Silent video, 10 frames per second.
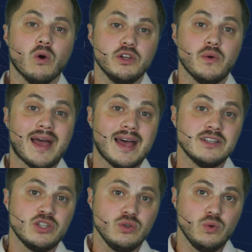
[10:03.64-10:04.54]
or you
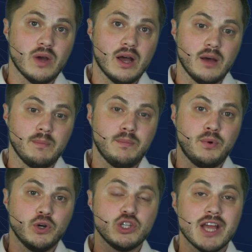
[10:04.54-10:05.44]
had to
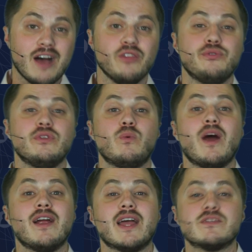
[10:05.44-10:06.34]
push out through the
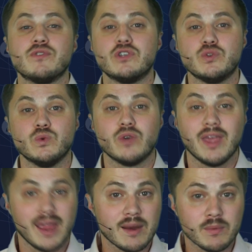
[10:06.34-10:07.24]
Wirecast virtual
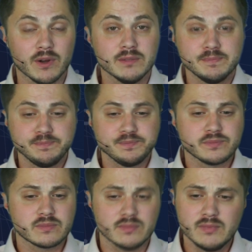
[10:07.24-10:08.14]
camera.
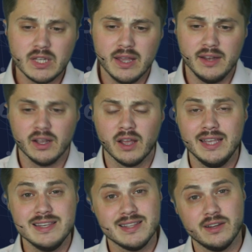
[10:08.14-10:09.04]
and
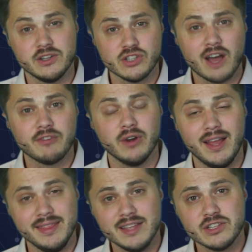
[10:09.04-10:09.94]
into their software
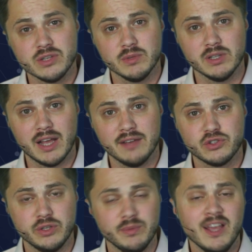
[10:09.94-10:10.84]
and then stream to live
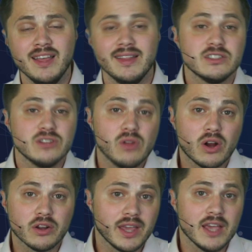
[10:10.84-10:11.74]
stream. That's no
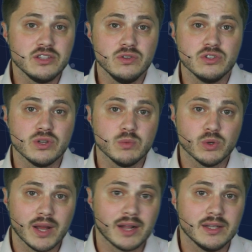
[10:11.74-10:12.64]
longer the case. You can stream
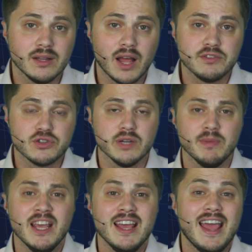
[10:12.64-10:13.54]
directly to live
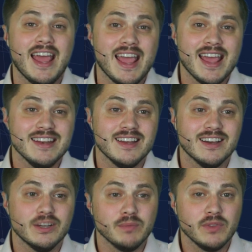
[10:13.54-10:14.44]
stream, and
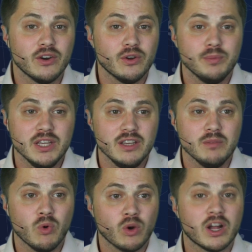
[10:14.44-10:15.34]
there will be
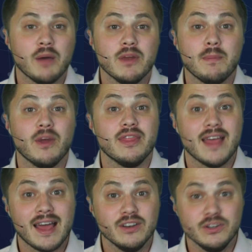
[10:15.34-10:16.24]
more coming up on
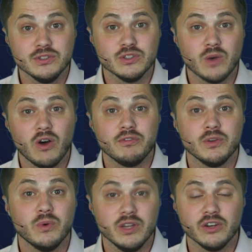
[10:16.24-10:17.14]
that news as well.
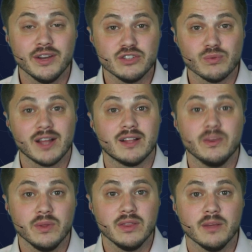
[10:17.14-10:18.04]
Hopefully we'll integrate
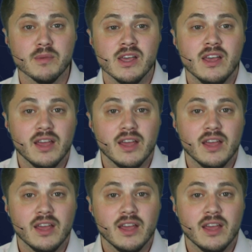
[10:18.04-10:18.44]
directly with them